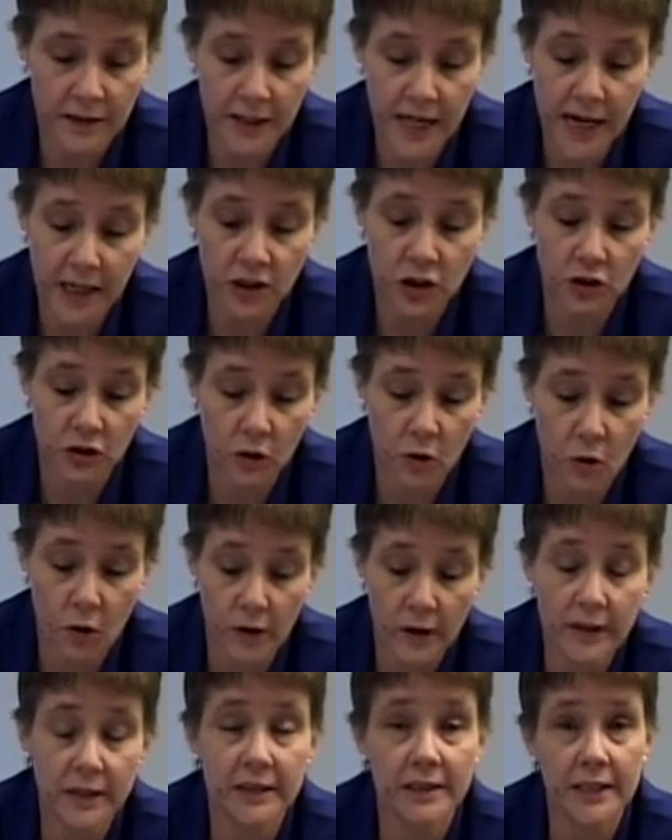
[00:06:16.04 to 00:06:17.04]
National
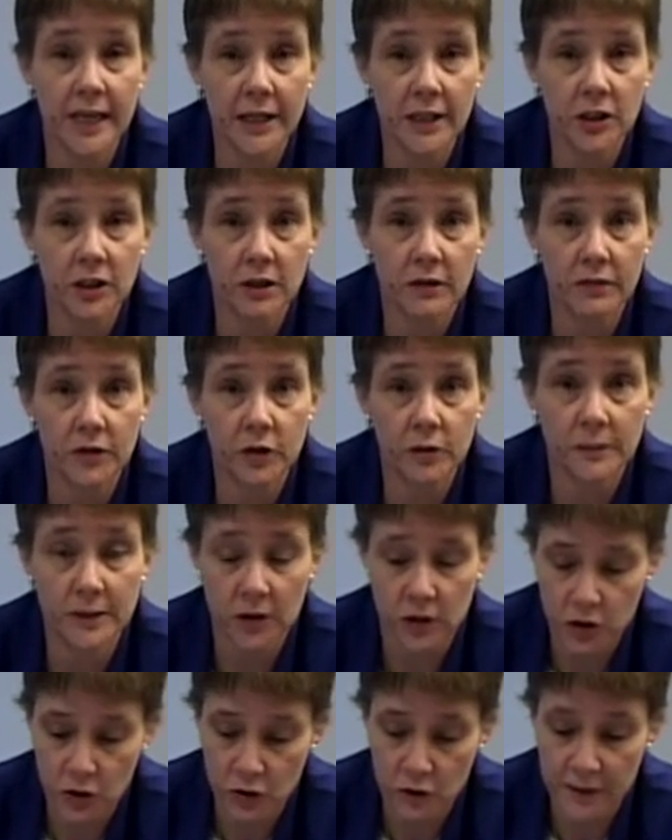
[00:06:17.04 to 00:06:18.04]
Organization of Human
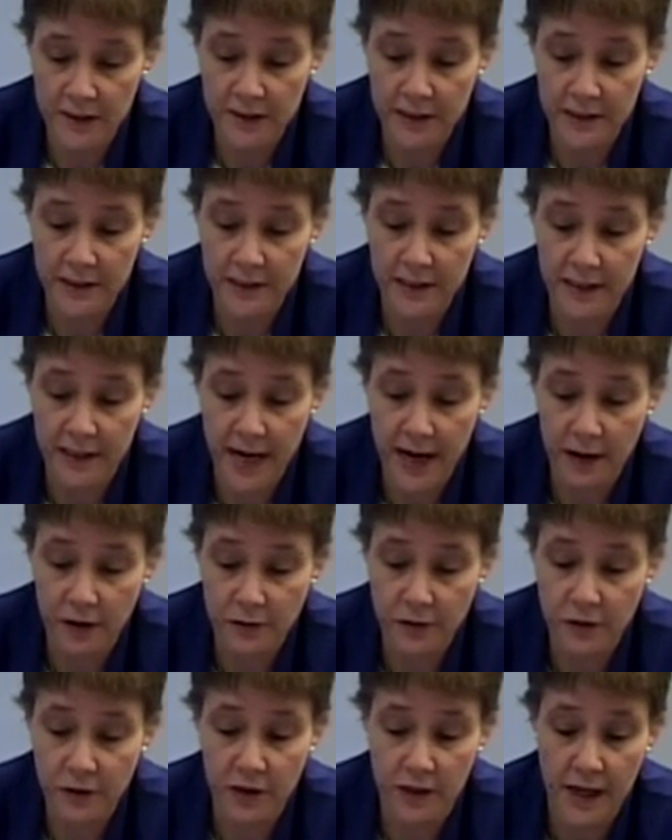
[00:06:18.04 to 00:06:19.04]
Services and
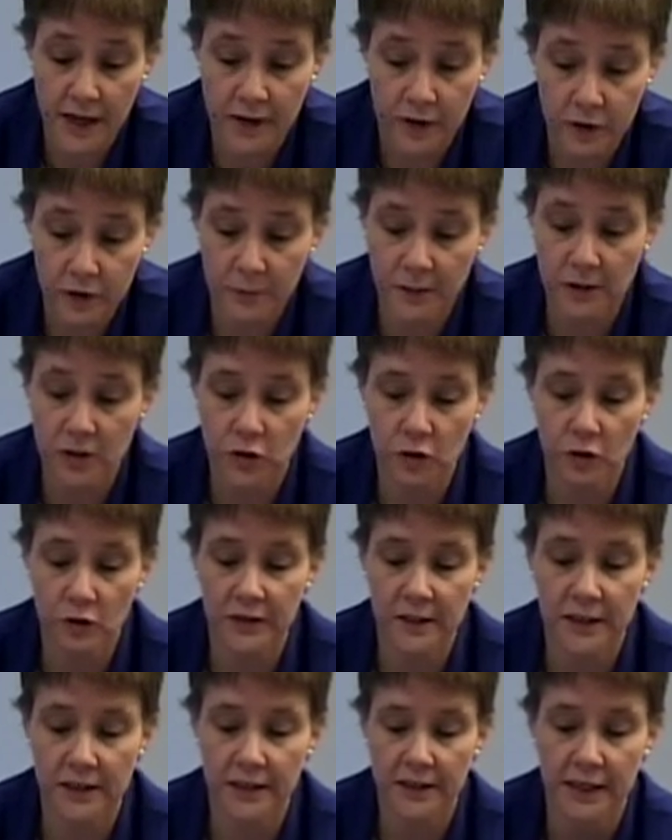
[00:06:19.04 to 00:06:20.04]
Council on Human
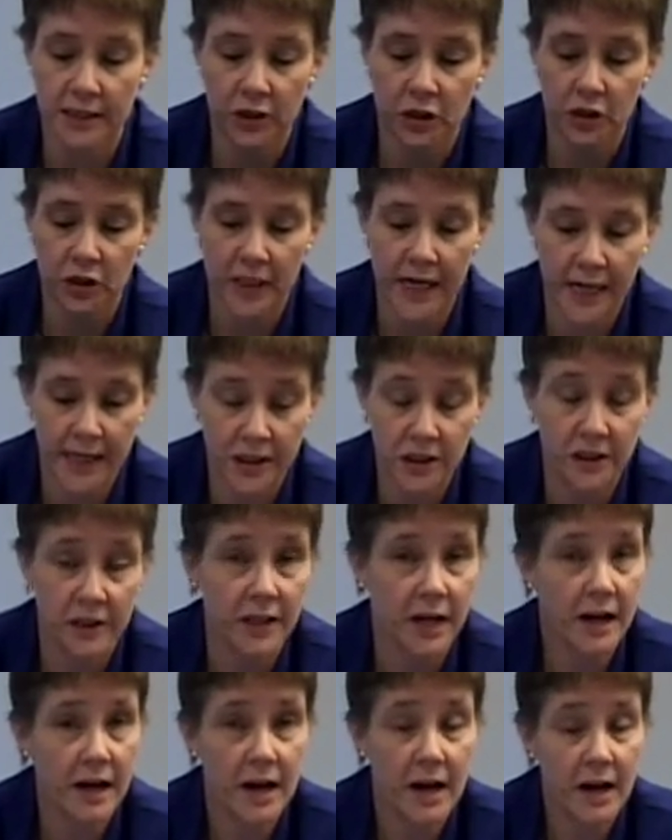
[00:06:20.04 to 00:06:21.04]
Services
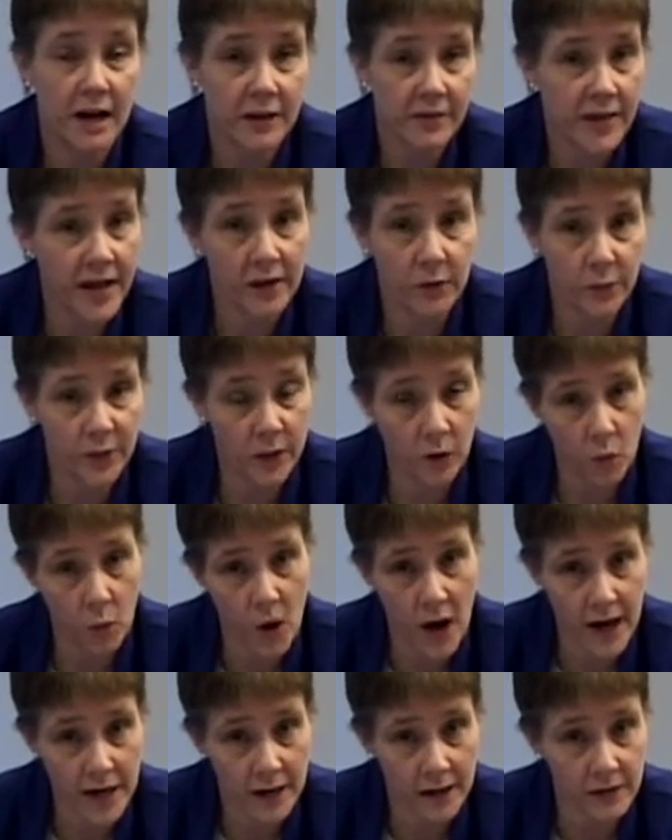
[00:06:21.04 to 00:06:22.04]
Education, they
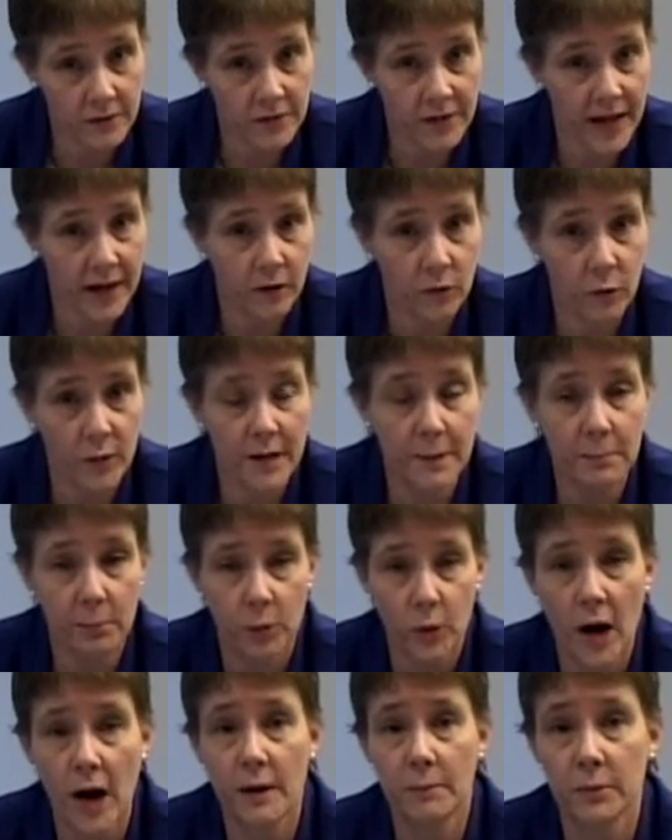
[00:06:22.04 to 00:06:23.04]
require that we
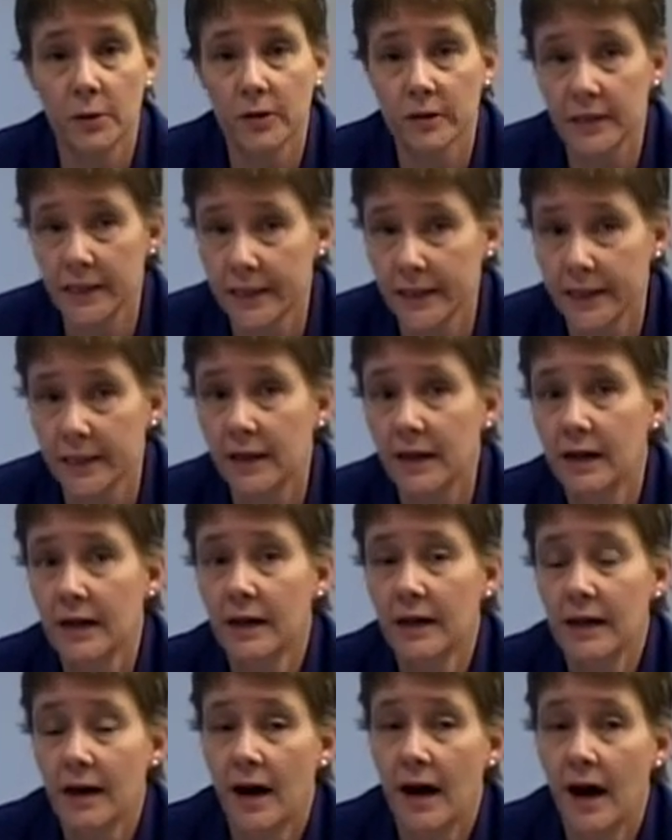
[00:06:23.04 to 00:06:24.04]
properly
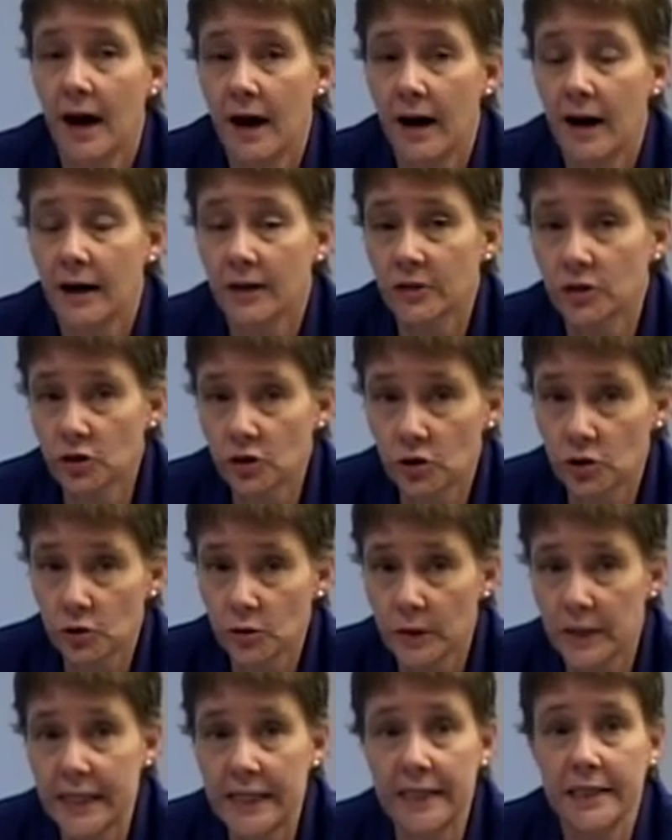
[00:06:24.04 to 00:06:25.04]

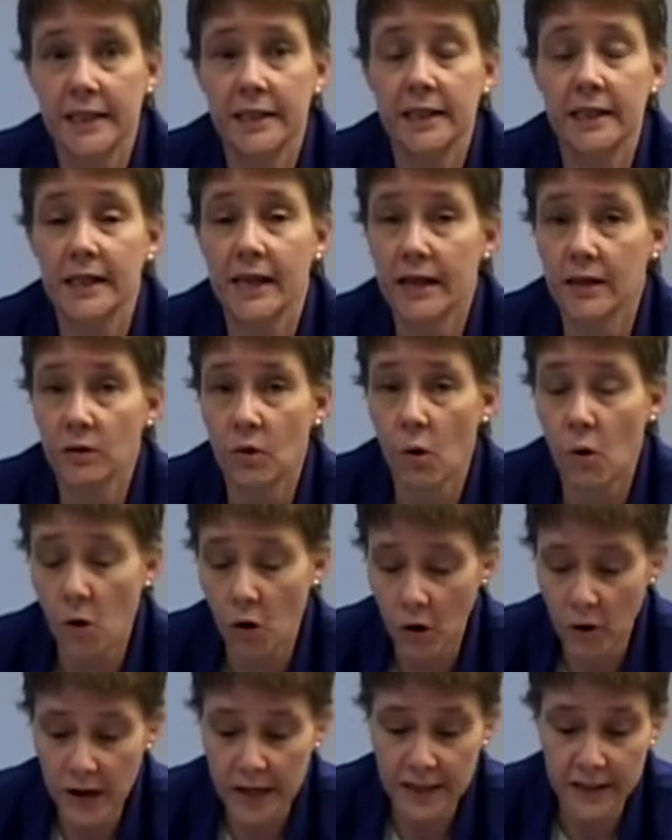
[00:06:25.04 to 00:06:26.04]
screen and
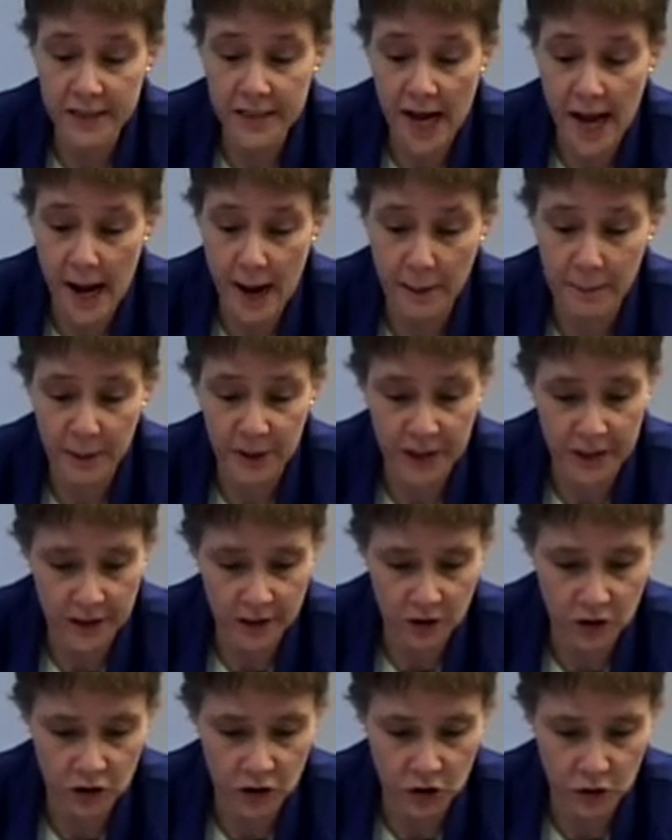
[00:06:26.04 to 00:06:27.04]
orient
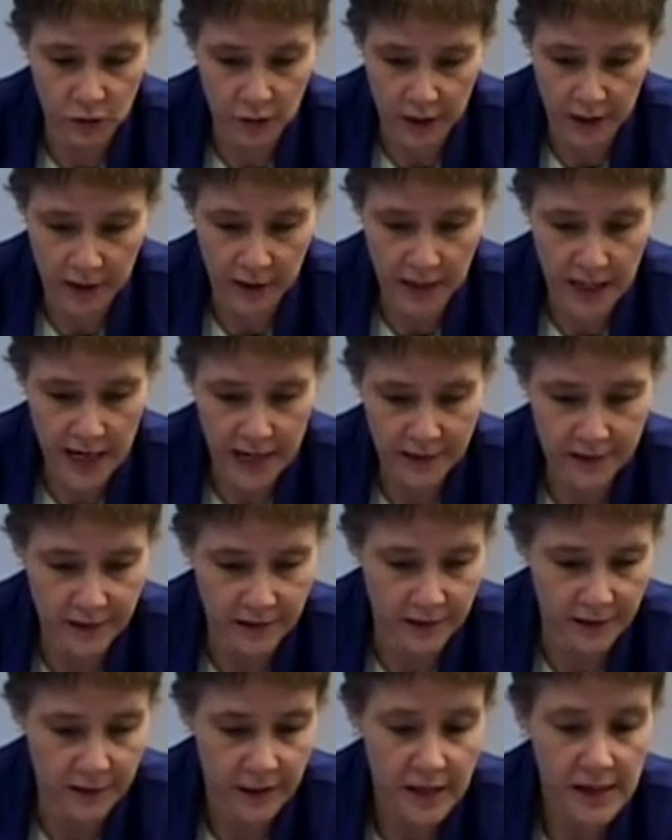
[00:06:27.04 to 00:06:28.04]
applicants to our
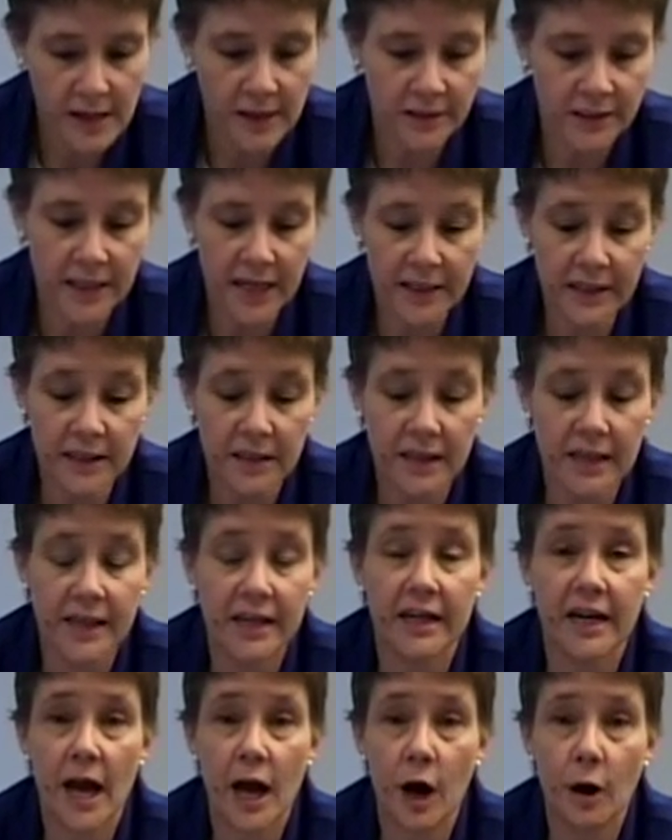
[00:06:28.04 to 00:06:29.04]
classes.
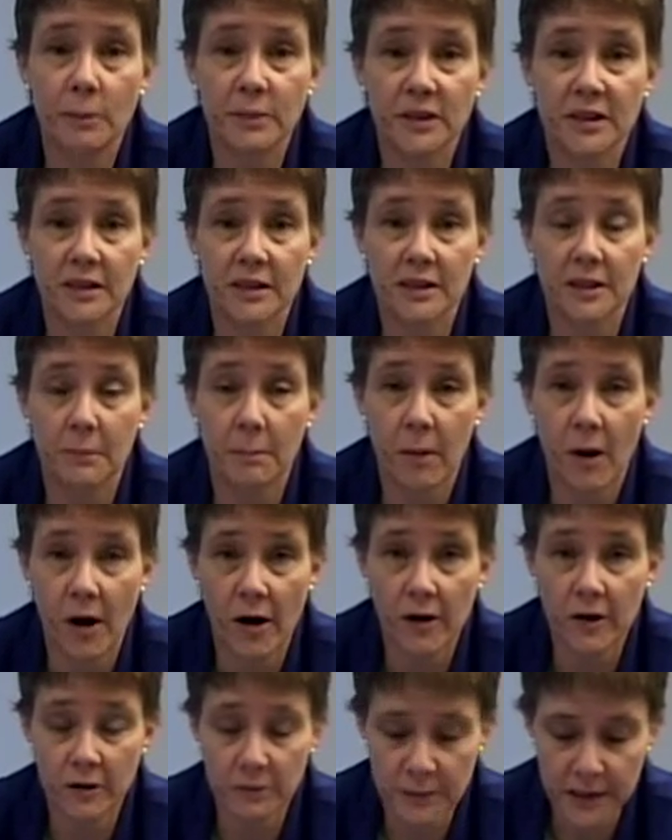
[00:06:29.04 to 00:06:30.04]
Secondly, it helps the
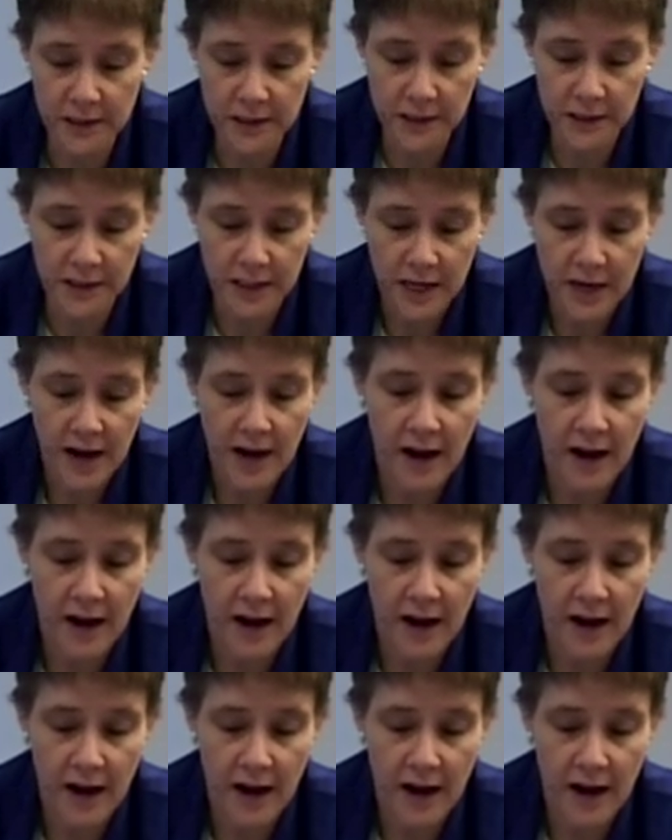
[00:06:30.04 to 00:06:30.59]
department,